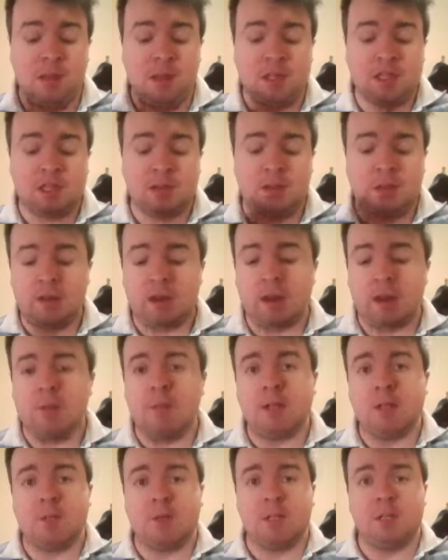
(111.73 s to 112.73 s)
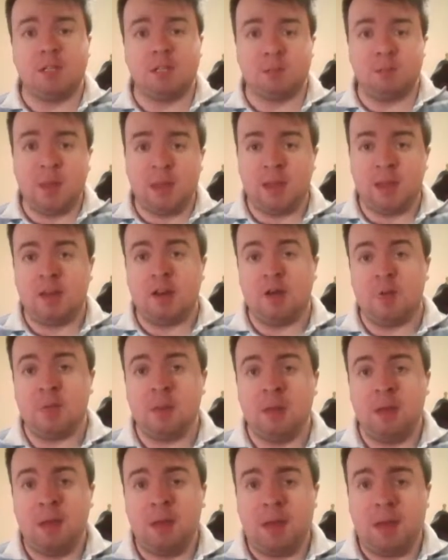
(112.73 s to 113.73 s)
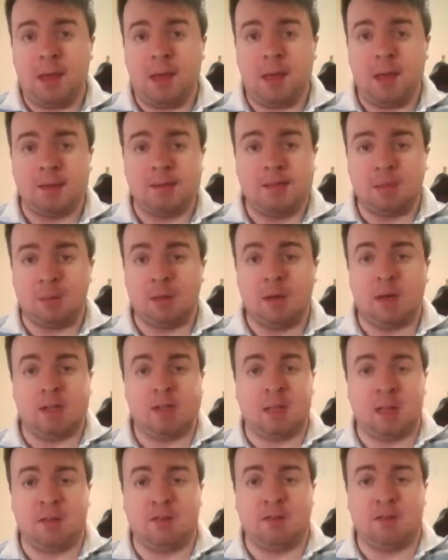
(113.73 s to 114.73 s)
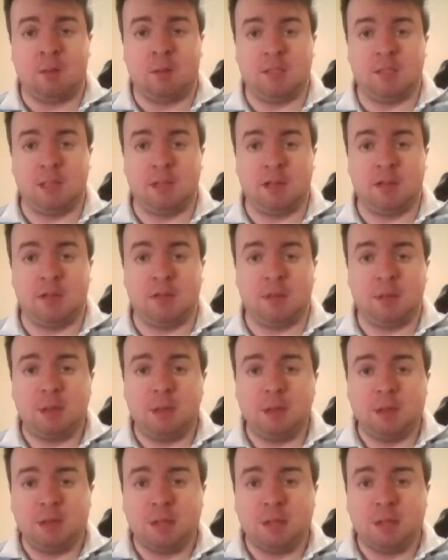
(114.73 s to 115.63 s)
so I thought I might as well just pick it up and see what it's like for myself.